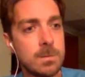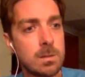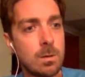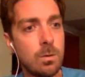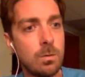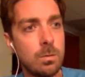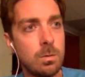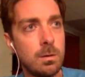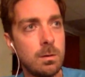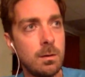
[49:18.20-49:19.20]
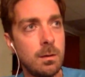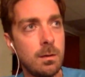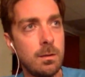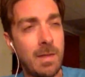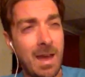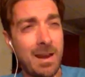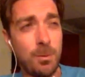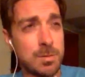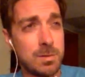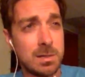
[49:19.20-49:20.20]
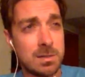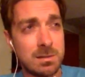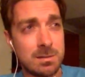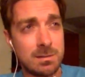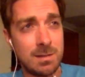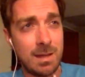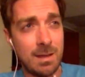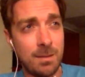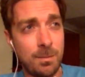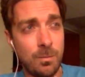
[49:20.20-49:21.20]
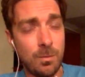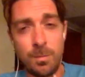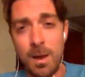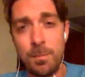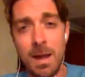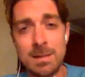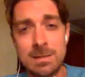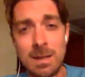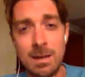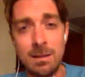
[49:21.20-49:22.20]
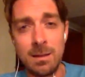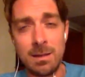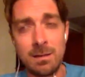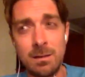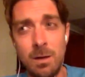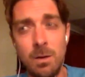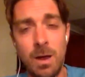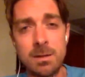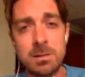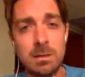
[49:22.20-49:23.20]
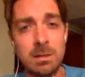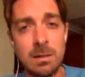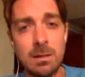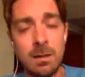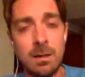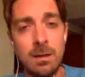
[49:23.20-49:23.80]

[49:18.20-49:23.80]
So that helped just, yeah, with my mindset at, like, oh, actually,